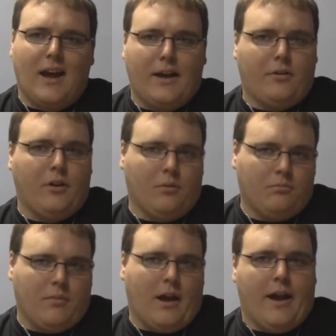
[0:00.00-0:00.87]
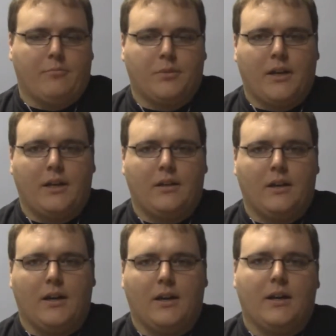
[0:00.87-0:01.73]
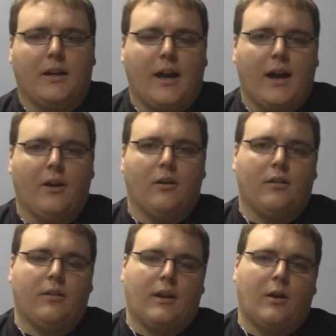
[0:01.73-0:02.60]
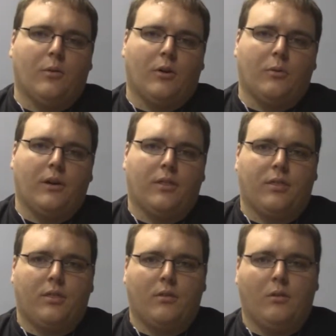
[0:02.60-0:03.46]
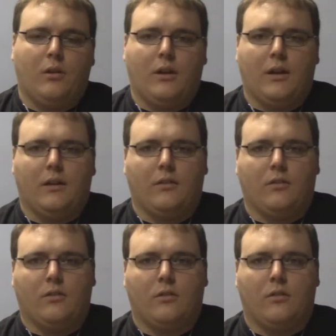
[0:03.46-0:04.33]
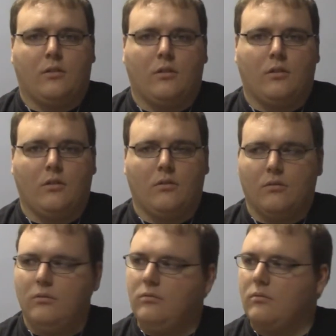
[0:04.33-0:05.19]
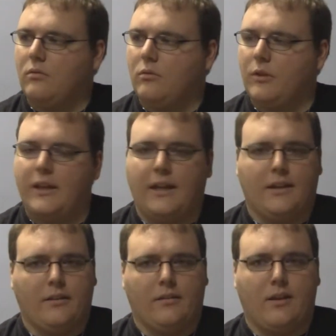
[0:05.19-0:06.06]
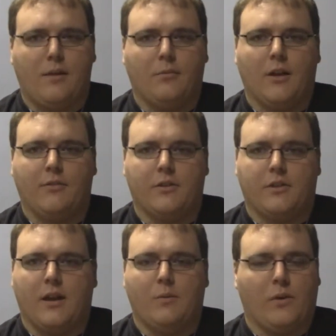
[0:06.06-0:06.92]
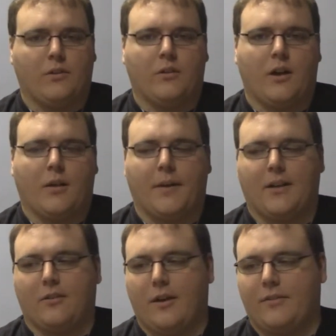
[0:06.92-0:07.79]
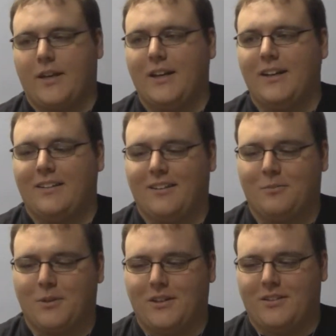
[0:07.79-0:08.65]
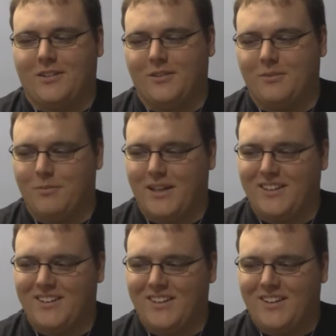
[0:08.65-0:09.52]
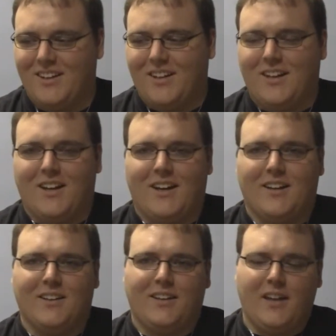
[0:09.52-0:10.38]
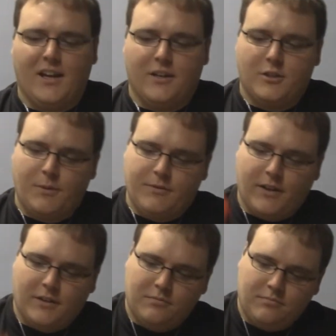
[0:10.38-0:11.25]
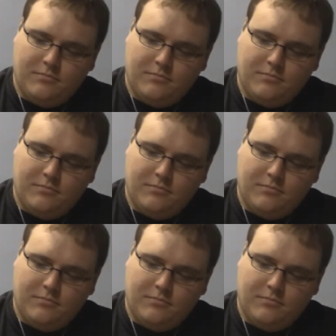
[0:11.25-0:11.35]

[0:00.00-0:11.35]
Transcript: I don't know. I haven't played it. A guy that I work with is really into this game, loves this game, wants to talk about it, so I have to get into this pretty soon. But yeah, should be fun.